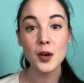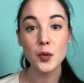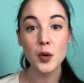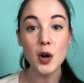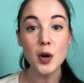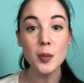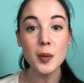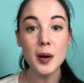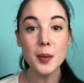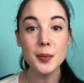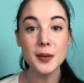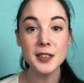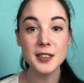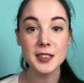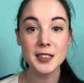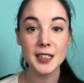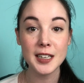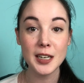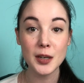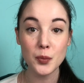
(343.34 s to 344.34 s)
Rome Open
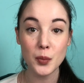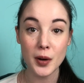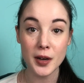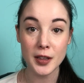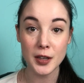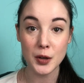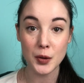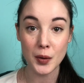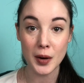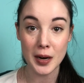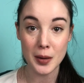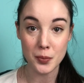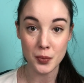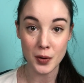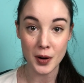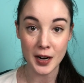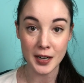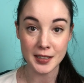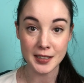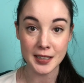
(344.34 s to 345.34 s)
City won the grand
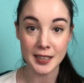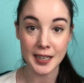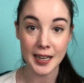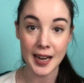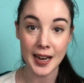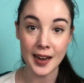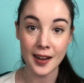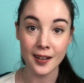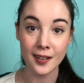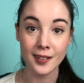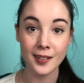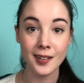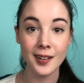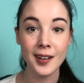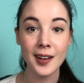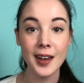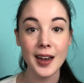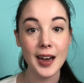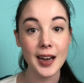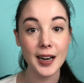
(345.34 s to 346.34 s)
prize at Cannes,
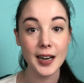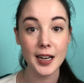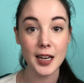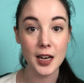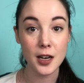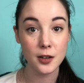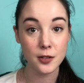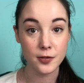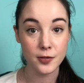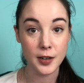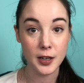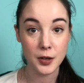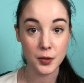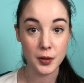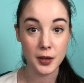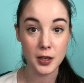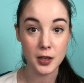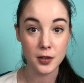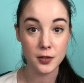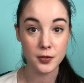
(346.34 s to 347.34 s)
and a young
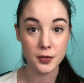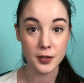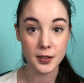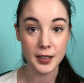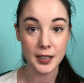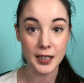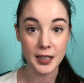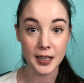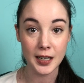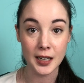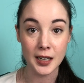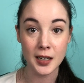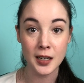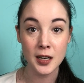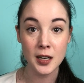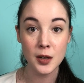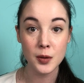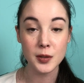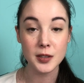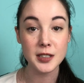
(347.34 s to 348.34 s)
Federico Fellini
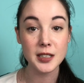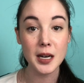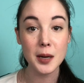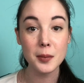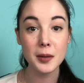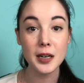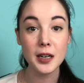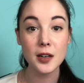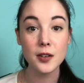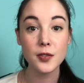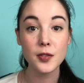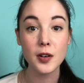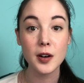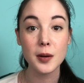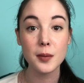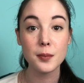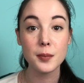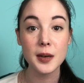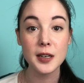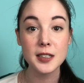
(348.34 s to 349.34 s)
was nominated
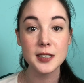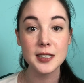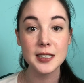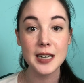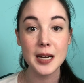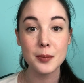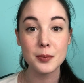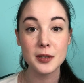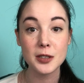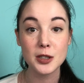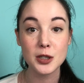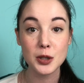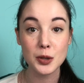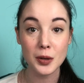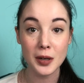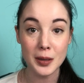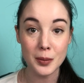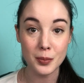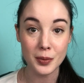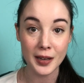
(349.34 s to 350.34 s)
for Best Adapted
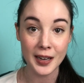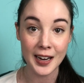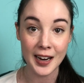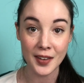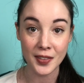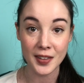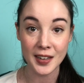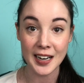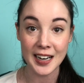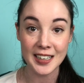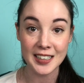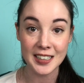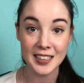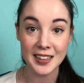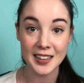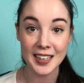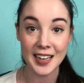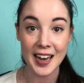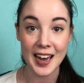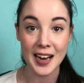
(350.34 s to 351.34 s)
Screenplay at the
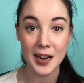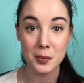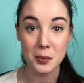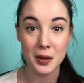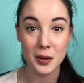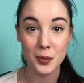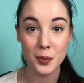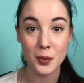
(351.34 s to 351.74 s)
19th Academy